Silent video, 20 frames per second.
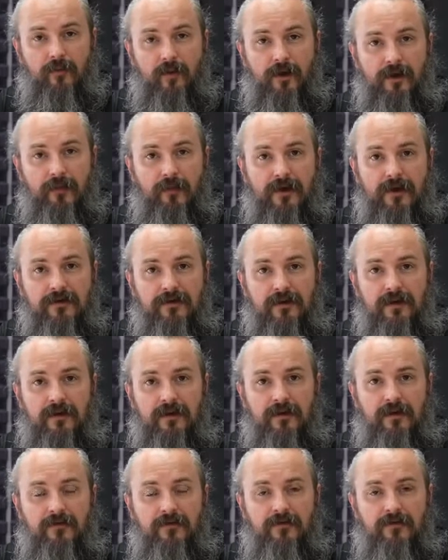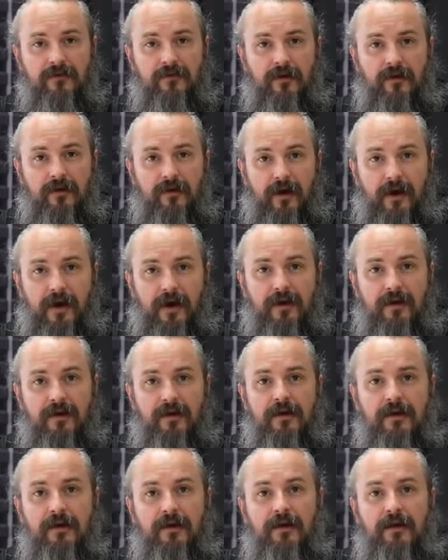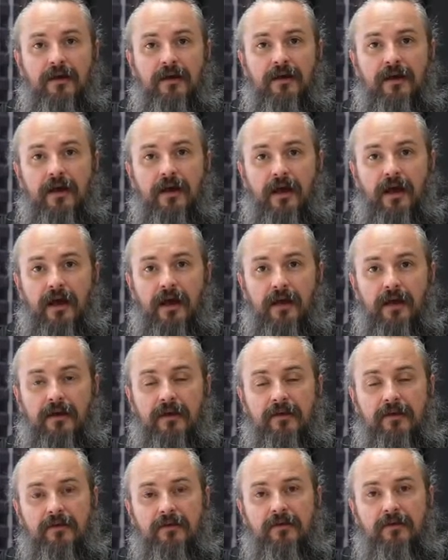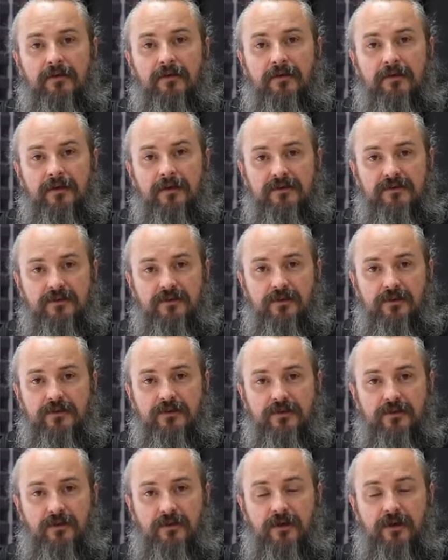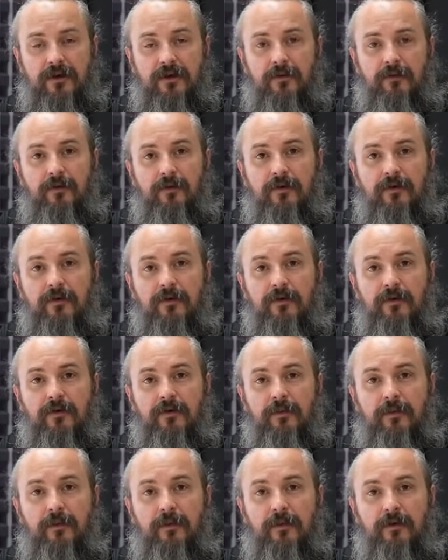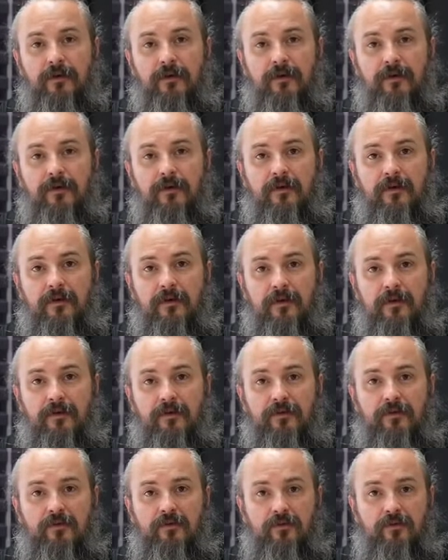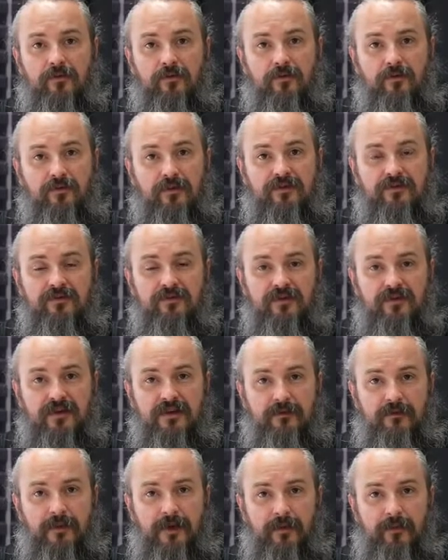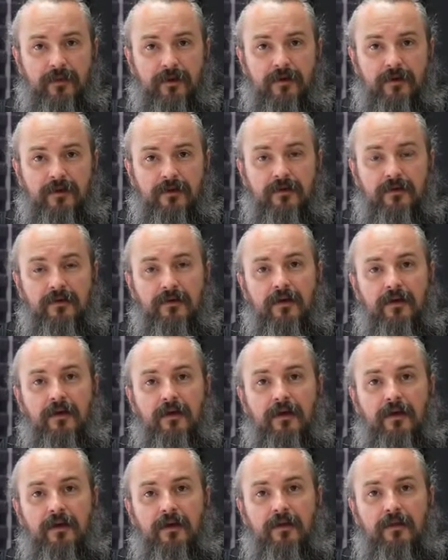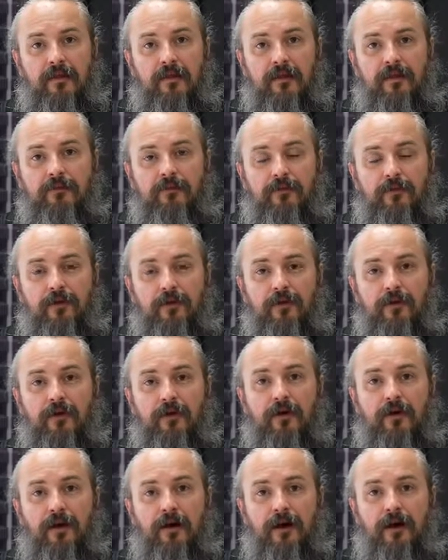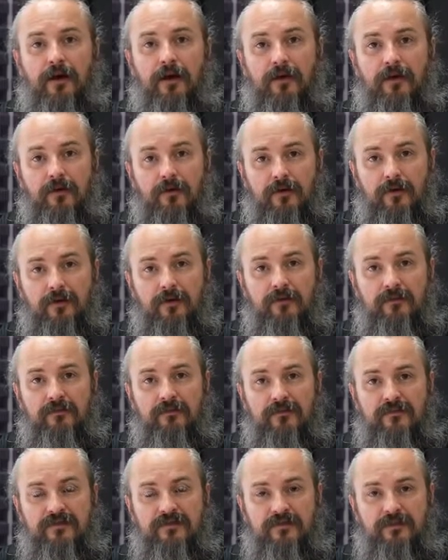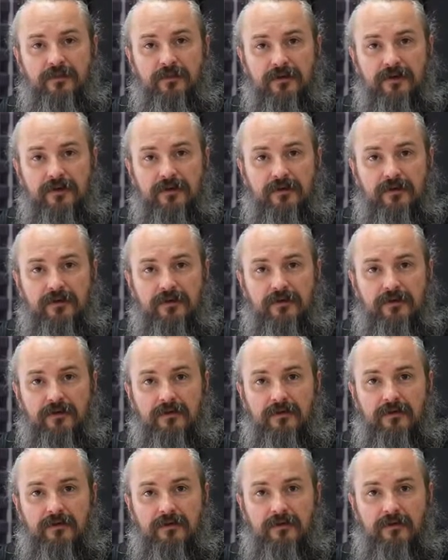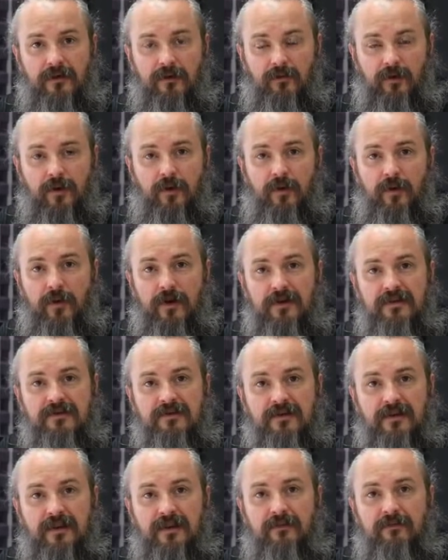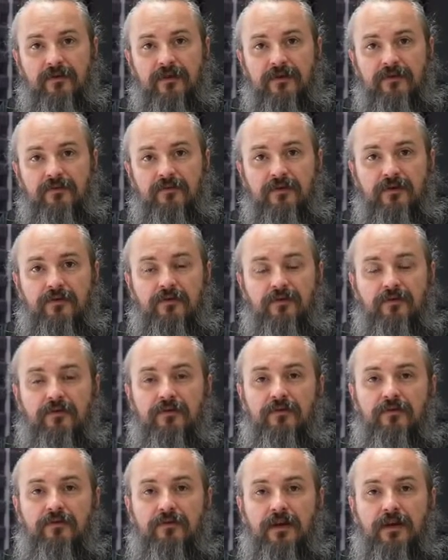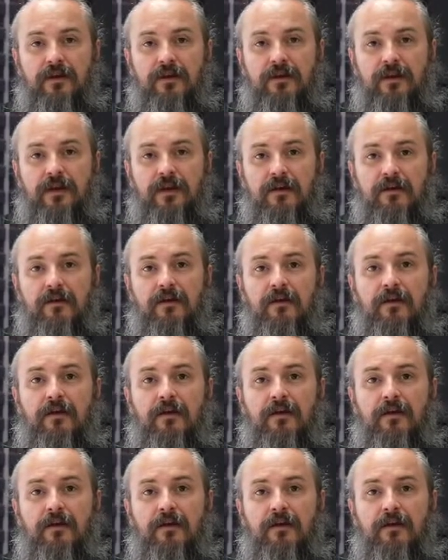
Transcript: where my tiles are at, and it's not showing up on the Earth 2 resource heat map yet. Therefore, I go and submit a request to have these resources validated.